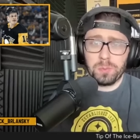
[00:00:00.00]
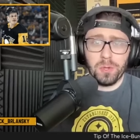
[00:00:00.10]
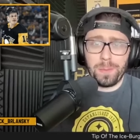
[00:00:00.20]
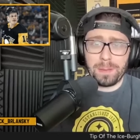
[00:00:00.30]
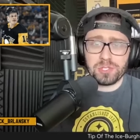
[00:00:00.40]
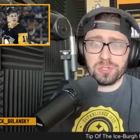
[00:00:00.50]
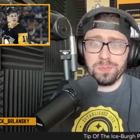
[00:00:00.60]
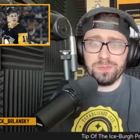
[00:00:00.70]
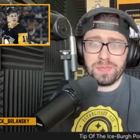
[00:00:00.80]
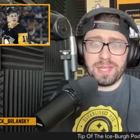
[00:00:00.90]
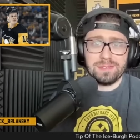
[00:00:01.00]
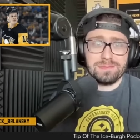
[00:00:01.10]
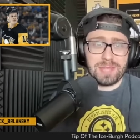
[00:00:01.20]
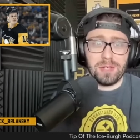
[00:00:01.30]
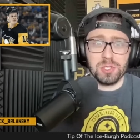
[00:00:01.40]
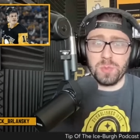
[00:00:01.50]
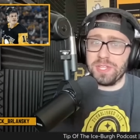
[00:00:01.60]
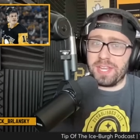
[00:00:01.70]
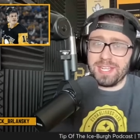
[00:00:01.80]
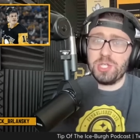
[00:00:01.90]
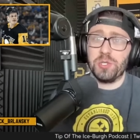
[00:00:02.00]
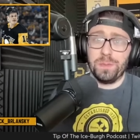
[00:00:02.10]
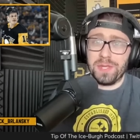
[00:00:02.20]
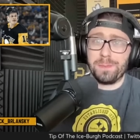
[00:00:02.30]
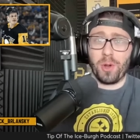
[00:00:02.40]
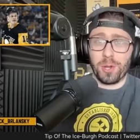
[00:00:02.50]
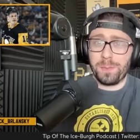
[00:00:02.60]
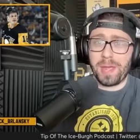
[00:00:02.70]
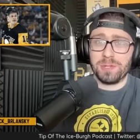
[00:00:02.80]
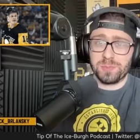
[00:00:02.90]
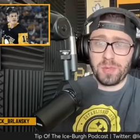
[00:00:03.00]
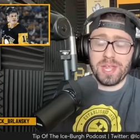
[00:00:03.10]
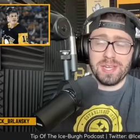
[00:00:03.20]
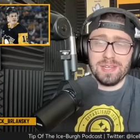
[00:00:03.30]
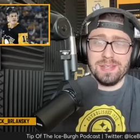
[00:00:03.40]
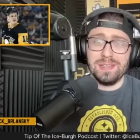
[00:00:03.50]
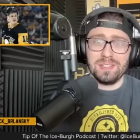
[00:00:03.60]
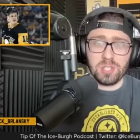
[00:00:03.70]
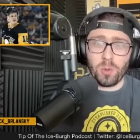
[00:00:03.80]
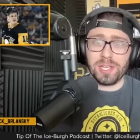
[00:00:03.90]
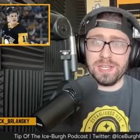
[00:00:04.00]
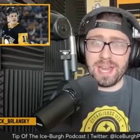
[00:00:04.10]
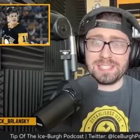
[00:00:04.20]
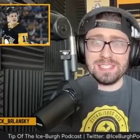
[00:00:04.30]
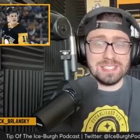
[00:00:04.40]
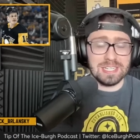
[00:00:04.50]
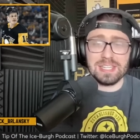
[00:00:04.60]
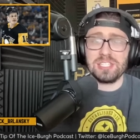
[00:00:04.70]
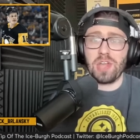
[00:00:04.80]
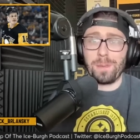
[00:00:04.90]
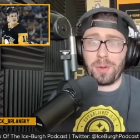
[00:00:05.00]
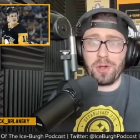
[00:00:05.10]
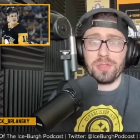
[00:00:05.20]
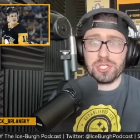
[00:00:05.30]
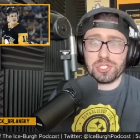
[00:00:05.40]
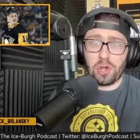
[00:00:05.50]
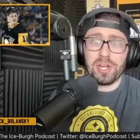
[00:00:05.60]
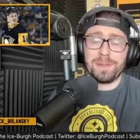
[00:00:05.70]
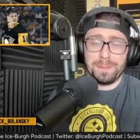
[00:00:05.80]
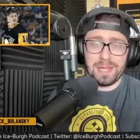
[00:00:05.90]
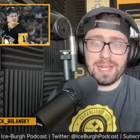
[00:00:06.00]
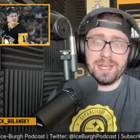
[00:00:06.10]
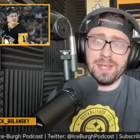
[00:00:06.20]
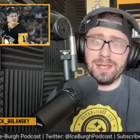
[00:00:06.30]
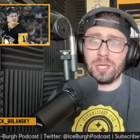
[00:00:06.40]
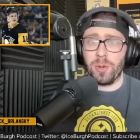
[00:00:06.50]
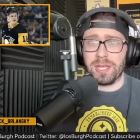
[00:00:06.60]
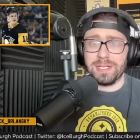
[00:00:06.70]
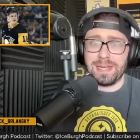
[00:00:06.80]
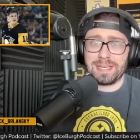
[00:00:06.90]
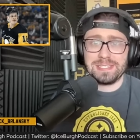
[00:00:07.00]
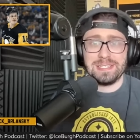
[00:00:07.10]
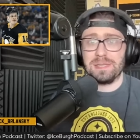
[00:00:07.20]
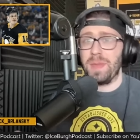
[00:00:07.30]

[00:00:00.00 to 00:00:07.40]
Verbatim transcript: Emil Bemstrom that tells me that he should be part of the Penguins' plan going into next season, at least not part of the starting plan going into next season.